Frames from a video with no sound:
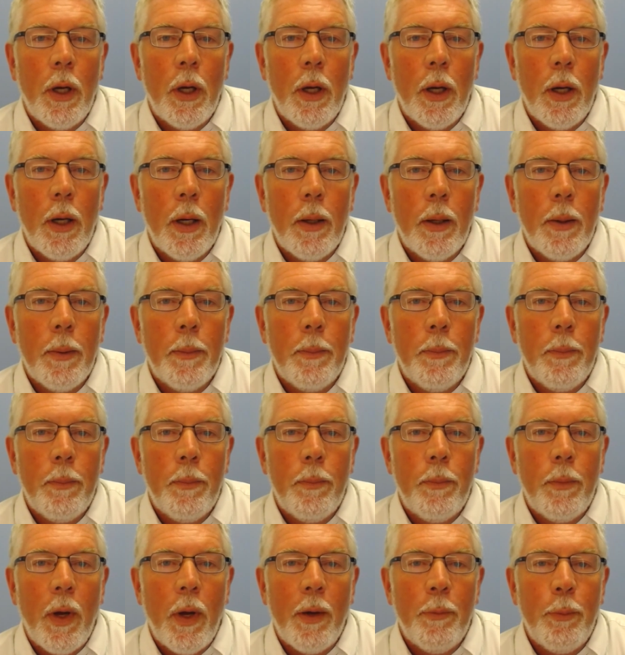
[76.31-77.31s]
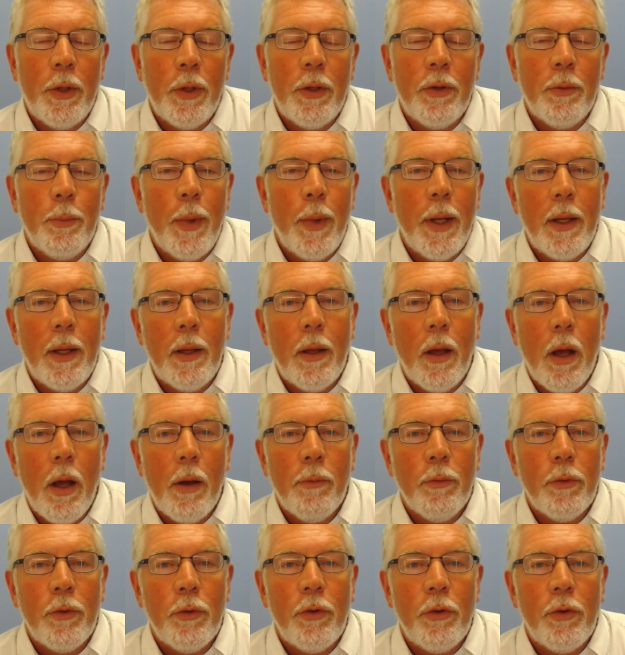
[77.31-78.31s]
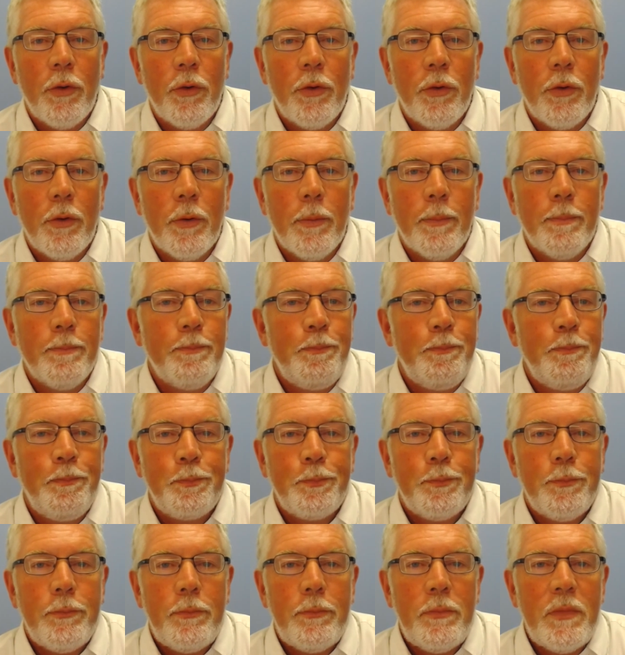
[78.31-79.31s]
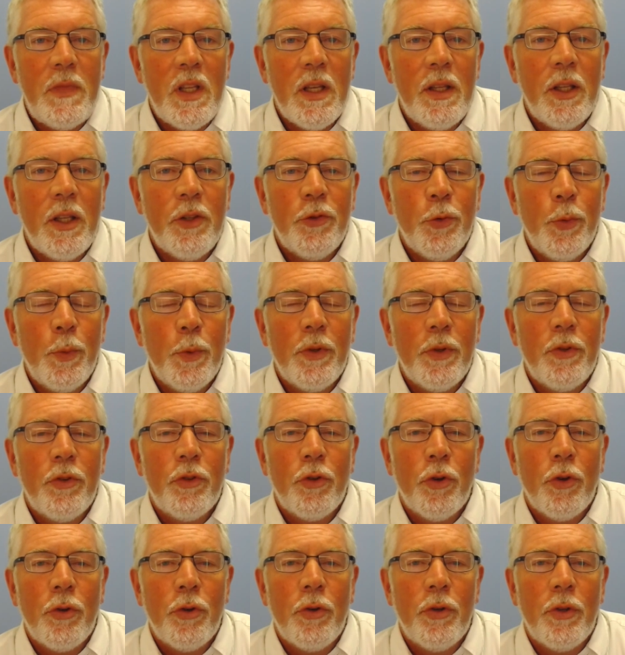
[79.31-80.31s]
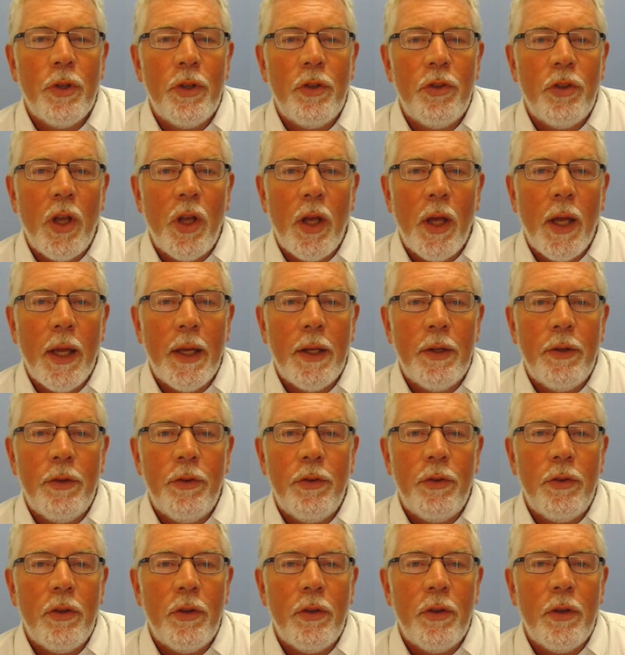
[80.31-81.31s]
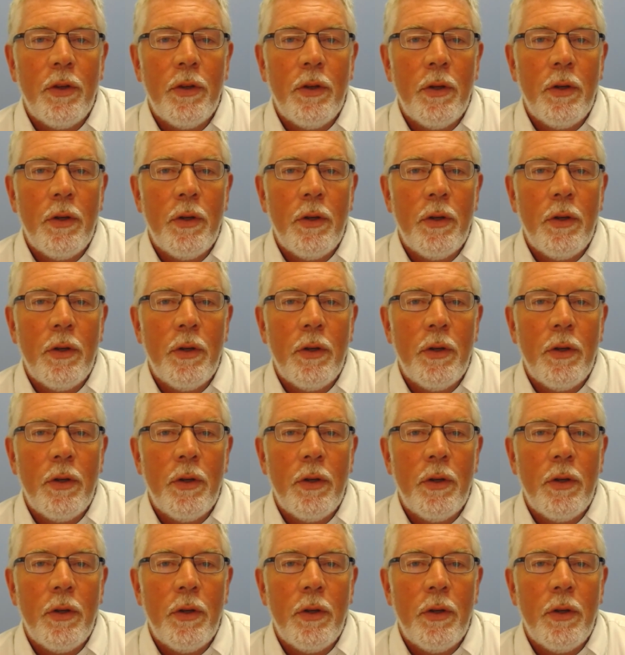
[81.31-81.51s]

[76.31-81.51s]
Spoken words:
I've been to many conferences, and this one certainly shines,